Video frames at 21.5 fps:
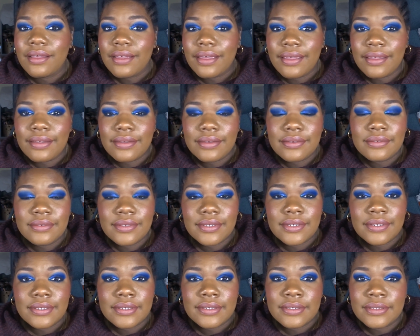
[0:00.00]

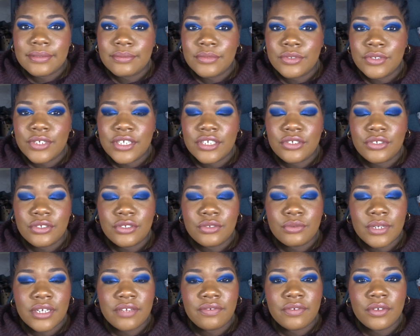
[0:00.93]
and you can choose
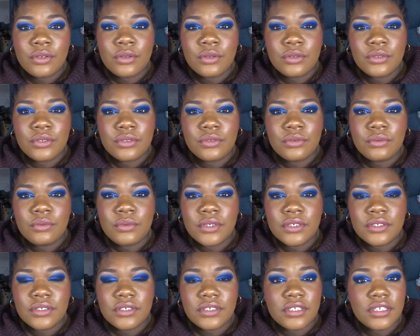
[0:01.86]
whatever goals you
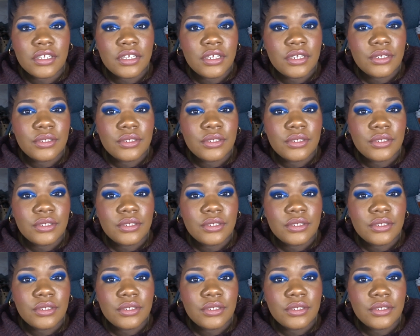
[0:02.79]
want.